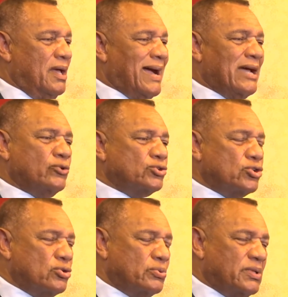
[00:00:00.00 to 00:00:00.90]
I
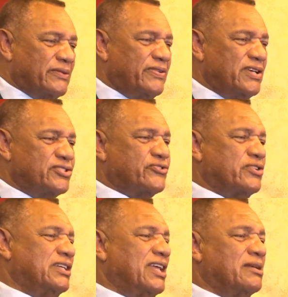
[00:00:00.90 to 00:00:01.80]
don't know if
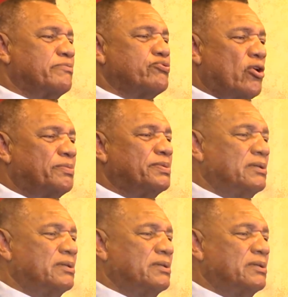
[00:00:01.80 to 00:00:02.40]
history can properly